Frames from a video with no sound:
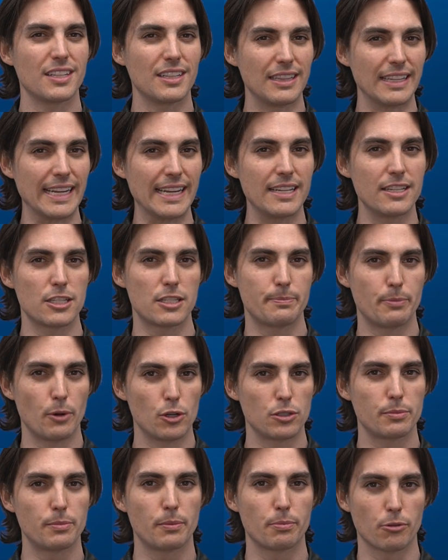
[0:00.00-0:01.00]
clean
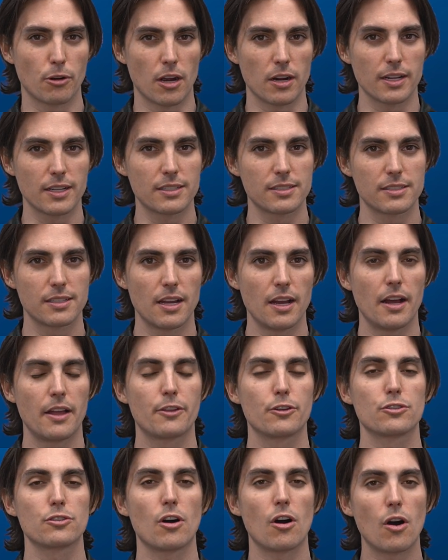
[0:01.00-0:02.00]
disposable products,
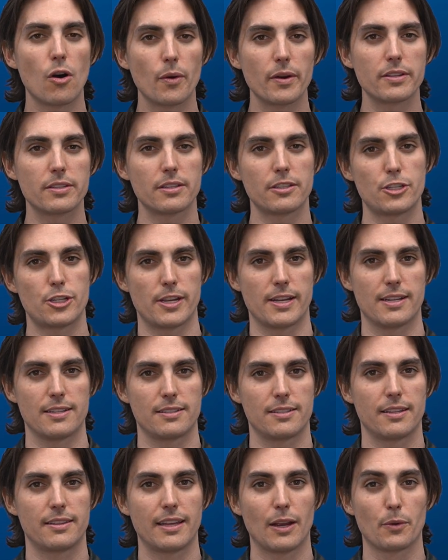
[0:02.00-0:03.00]
there's always a
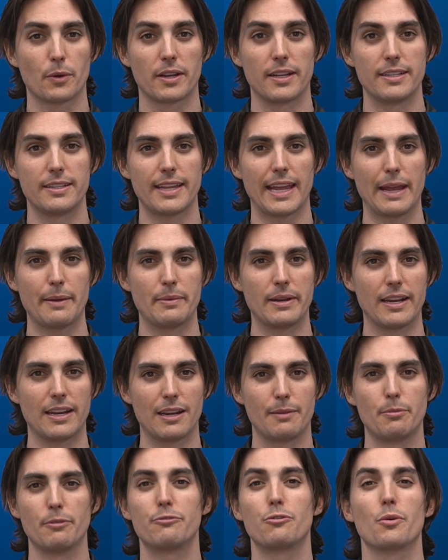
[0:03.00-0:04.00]
chance that they were
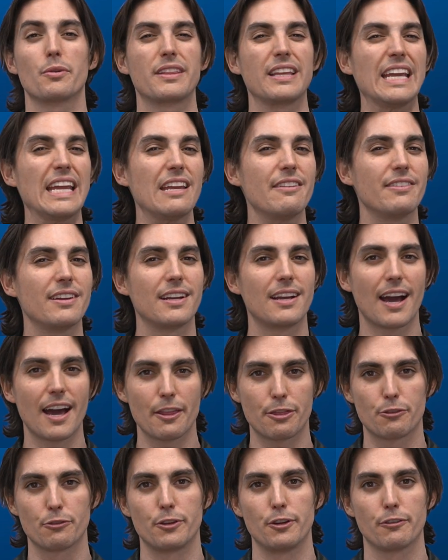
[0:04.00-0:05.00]
contaminated before they even
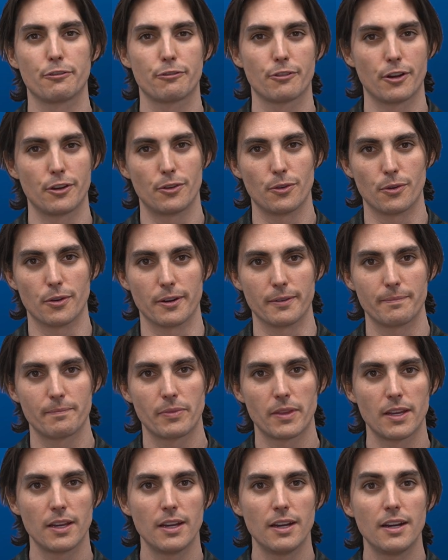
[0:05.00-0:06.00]
got through your front door.
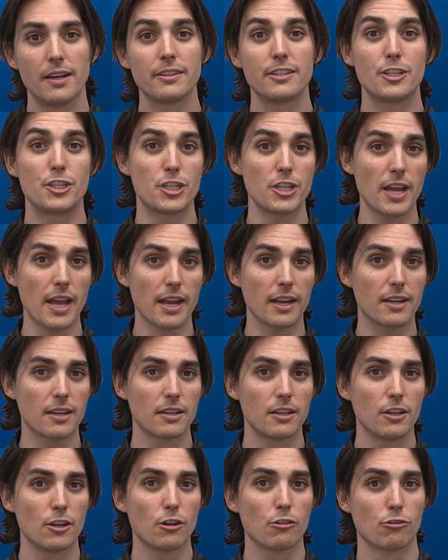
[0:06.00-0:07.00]
To
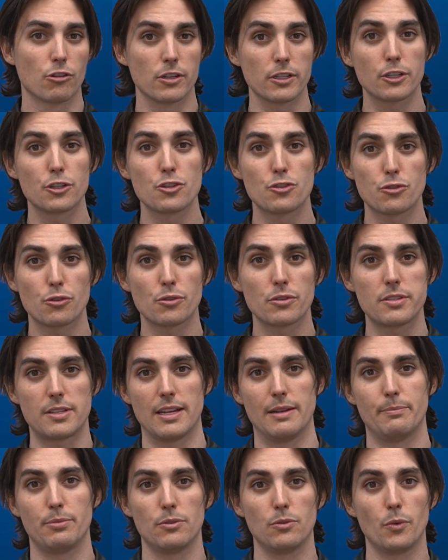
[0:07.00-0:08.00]
check, run a control
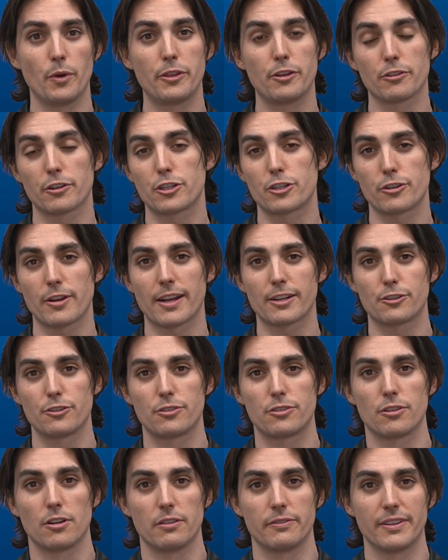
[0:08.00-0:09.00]
sample with your extraction
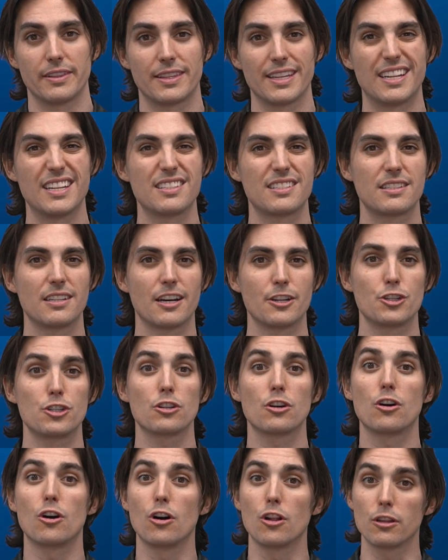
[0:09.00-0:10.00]
solvent that has touched
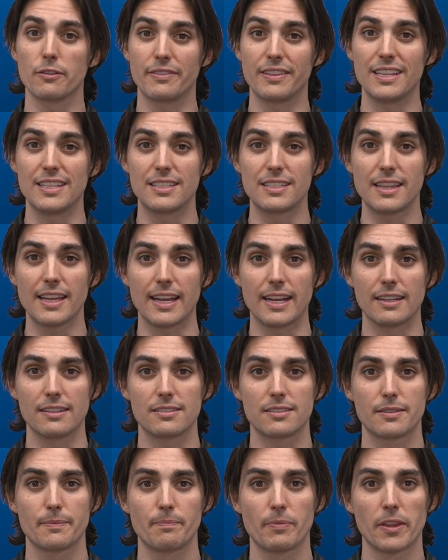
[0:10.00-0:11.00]
all of these
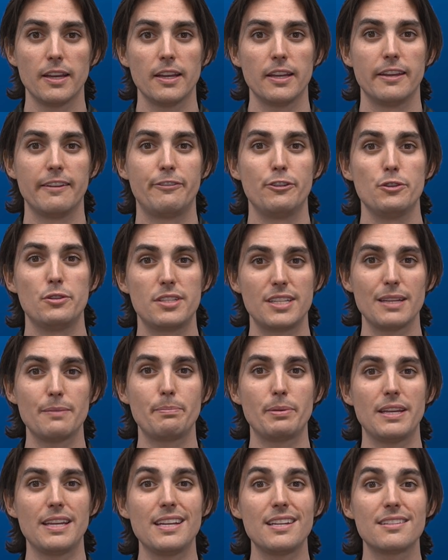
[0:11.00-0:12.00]
things. If you see
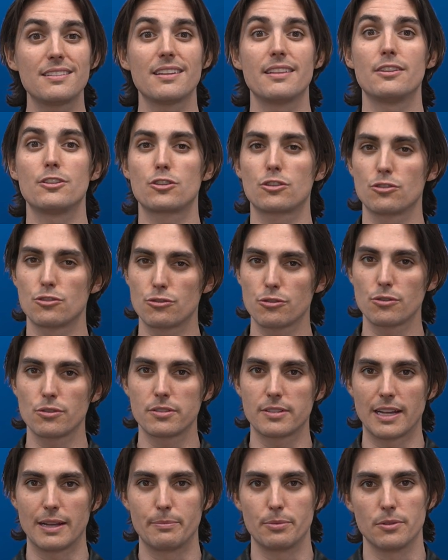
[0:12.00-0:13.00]
peaks in this control
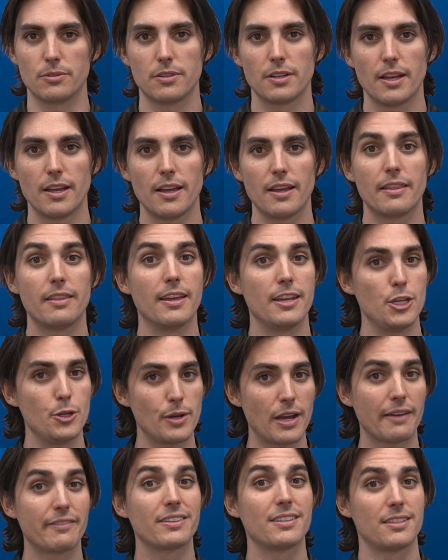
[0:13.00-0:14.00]
sample, then you
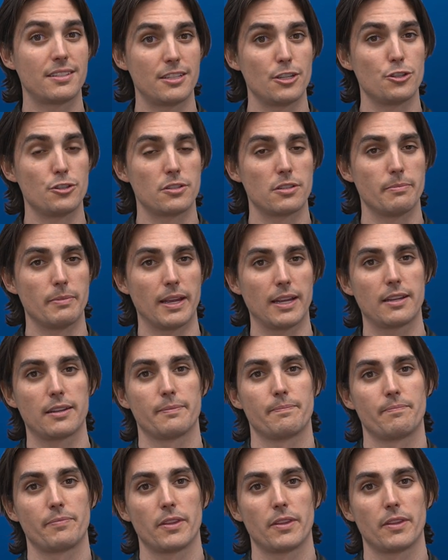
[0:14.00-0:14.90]
have a decision to make.